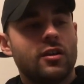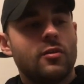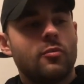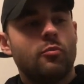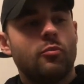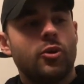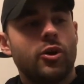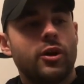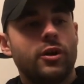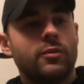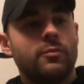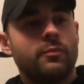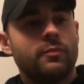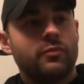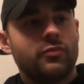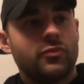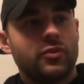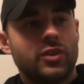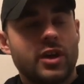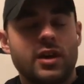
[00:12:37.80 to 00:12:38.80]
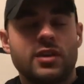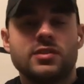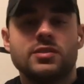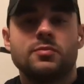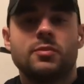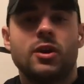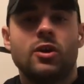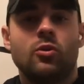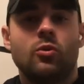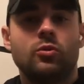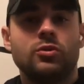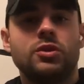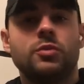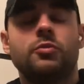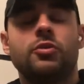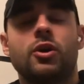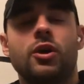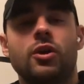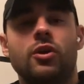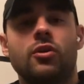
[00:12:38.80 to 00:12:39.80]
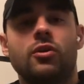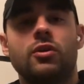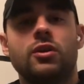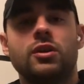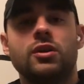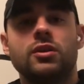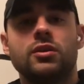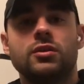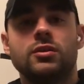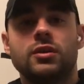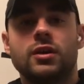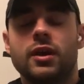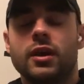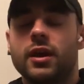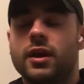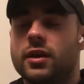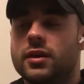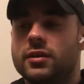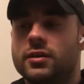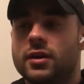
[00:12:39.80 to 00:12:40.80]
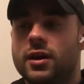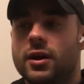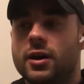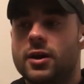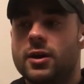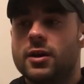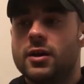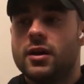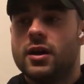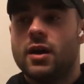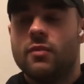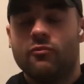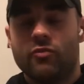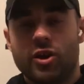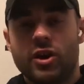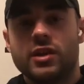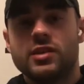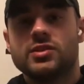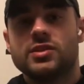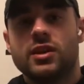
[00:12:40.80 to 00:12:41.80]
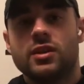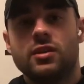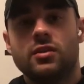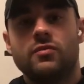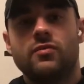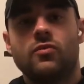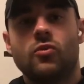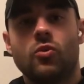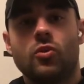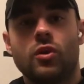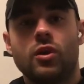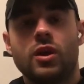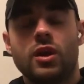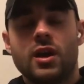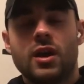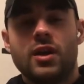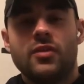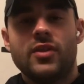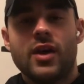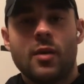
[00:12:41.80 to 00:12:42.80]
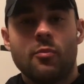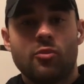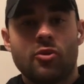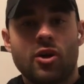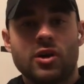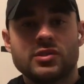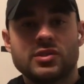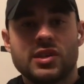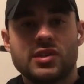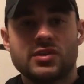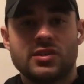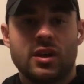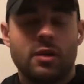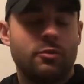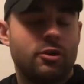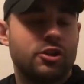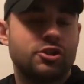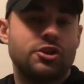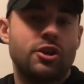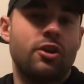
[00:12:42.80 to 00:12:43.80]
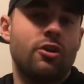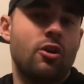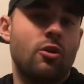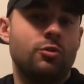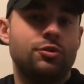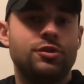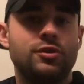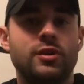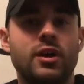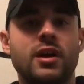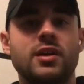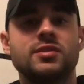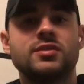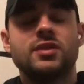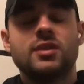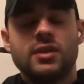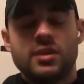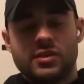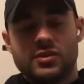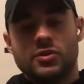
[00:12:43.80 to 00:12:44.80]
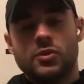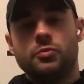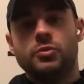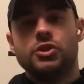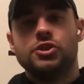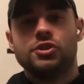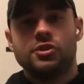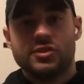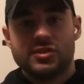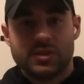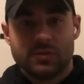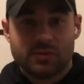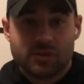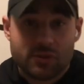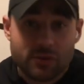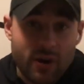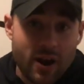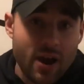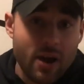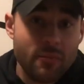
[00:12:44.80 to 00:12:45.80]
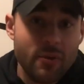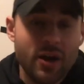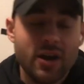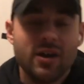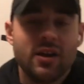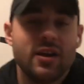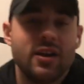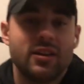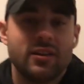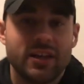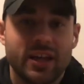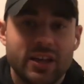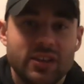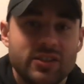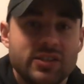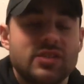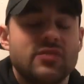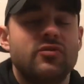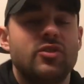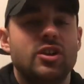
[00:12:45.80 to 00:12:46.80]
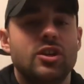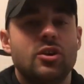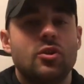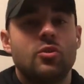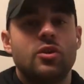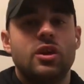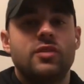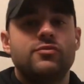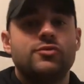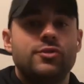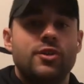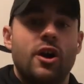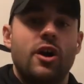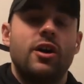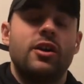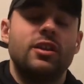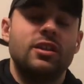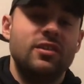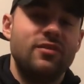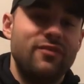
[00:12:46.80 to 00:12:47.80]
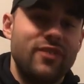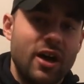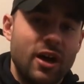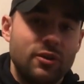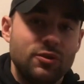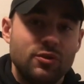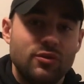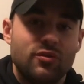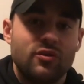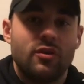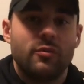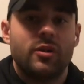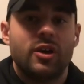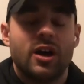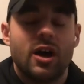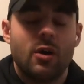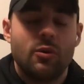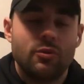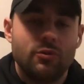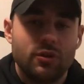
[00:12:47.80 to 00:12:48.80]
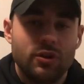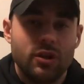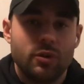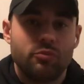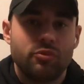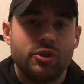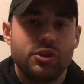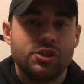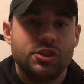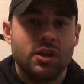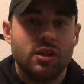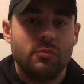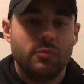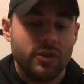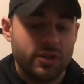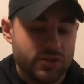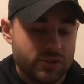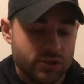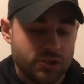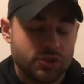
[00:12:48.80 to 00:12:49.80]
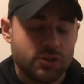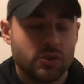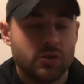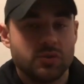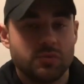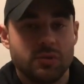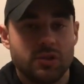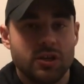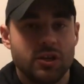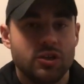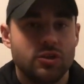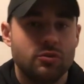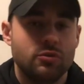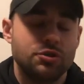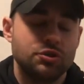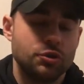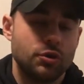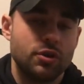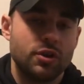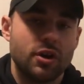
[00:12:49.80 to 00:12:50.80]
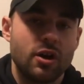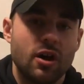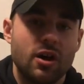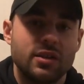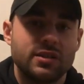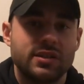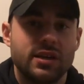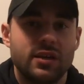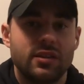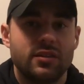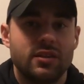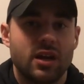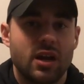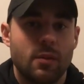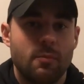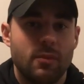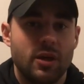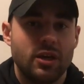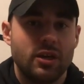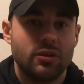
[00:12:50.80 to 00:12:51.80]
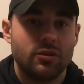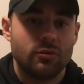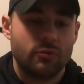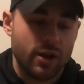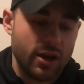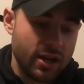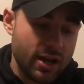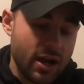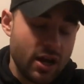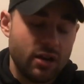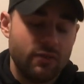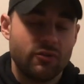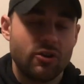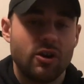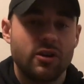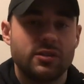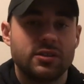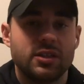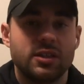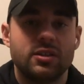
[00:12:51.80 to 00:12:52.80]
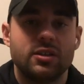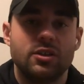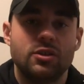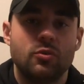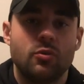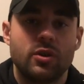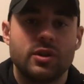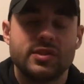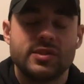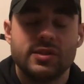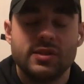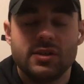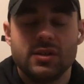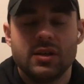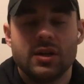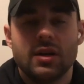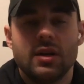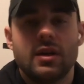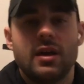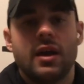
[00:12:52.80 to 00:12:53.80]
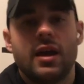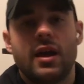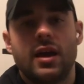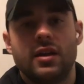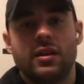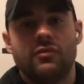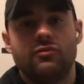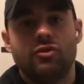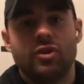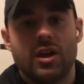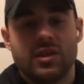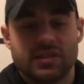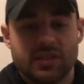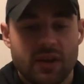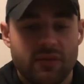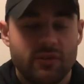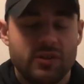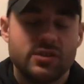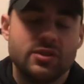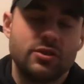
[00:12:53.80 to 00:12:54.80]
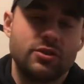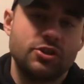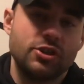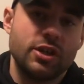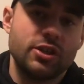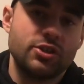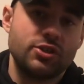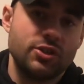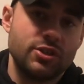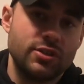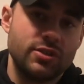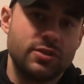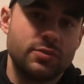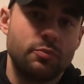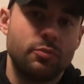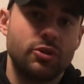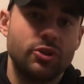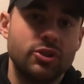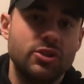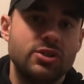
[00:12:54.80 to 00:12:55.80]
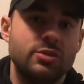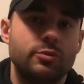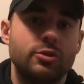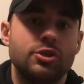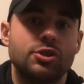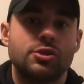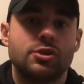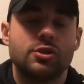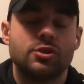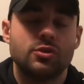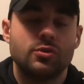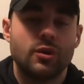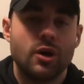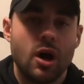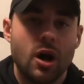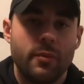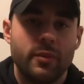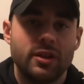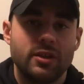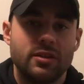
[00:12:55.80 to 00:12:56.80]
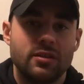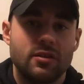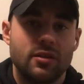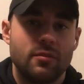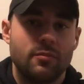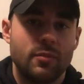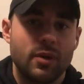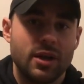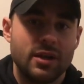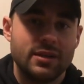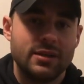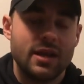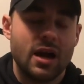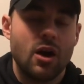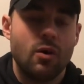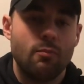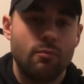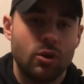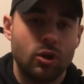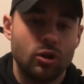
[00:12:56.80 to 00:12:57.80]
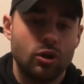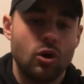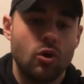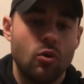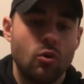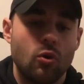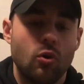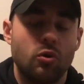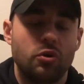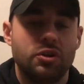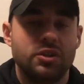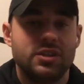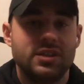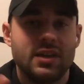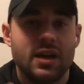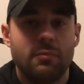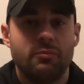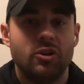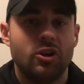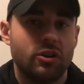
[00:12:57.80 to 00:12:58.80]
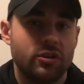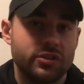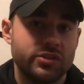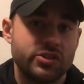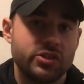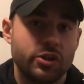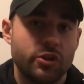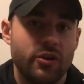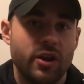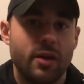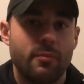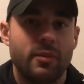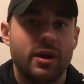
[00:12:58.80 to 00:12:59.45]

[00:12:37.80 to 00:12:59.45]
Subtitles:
But that is my only priority, and I'm very excited for that process, and I'm going to share it all with you guys. So be sure to subscribe, like this video. If you got any value from it, I would really appreciate it, because it shows me that you enjoy the content and that I'm making the right kind of content that you want to see. And if you guys have any suggestions, please be sure to comment them down below, or DM me on Instagram.